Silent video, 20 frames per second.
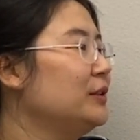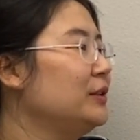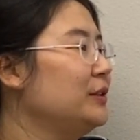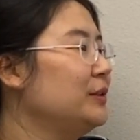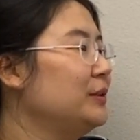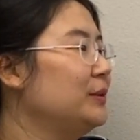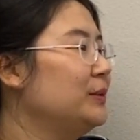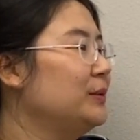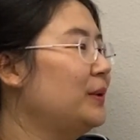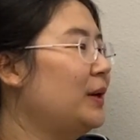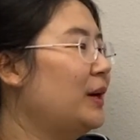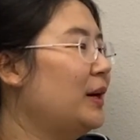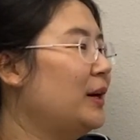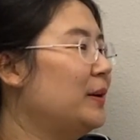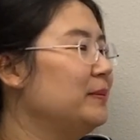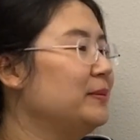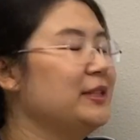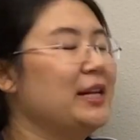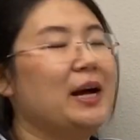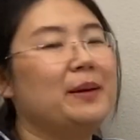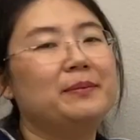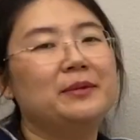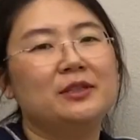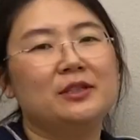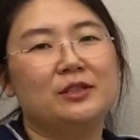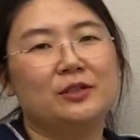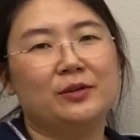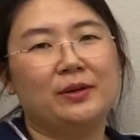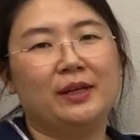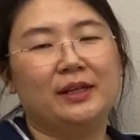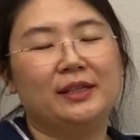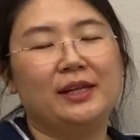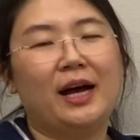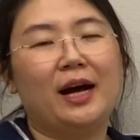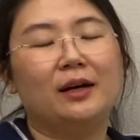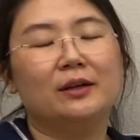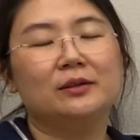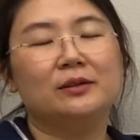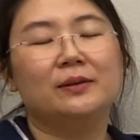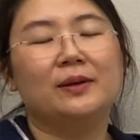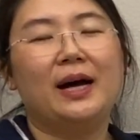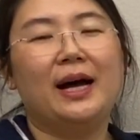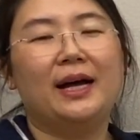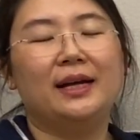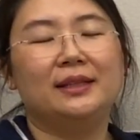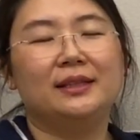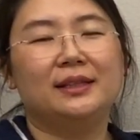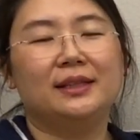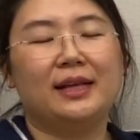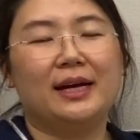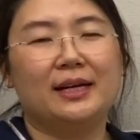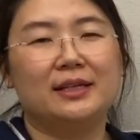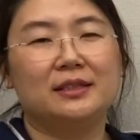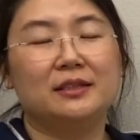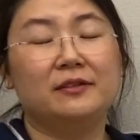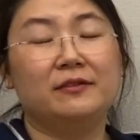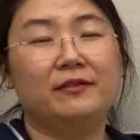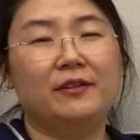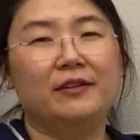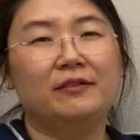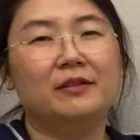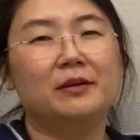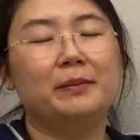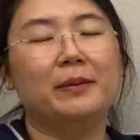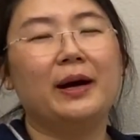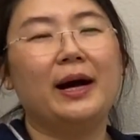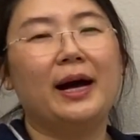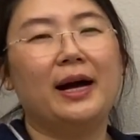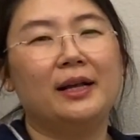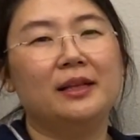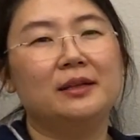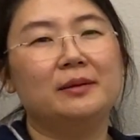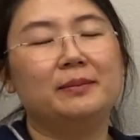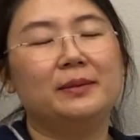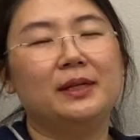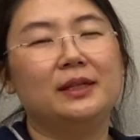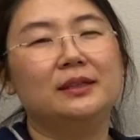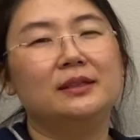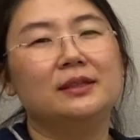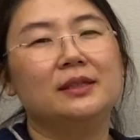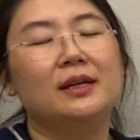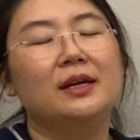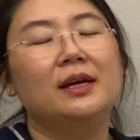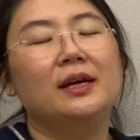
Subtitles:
to demonstrate how to analyze favorable element